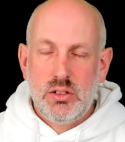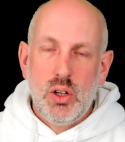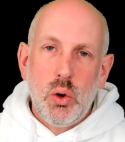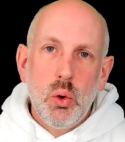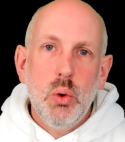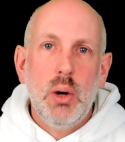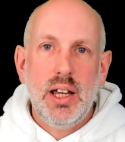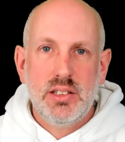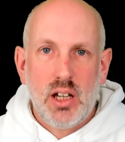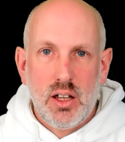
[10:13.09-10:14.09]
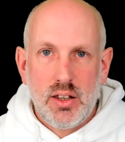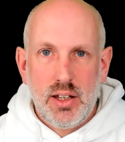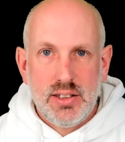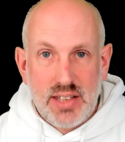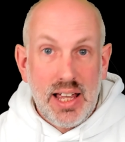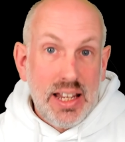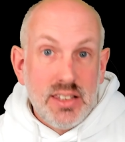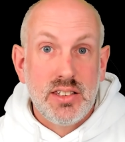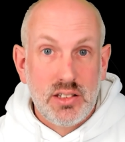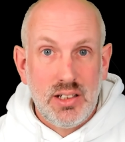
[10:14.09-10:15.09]
not always is there
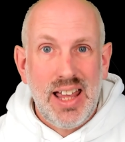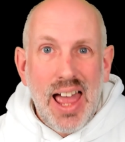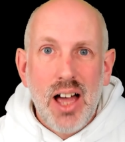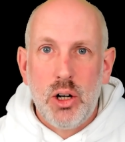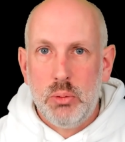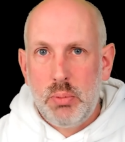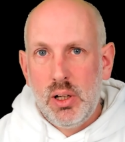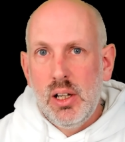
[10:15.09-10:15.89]
instant help.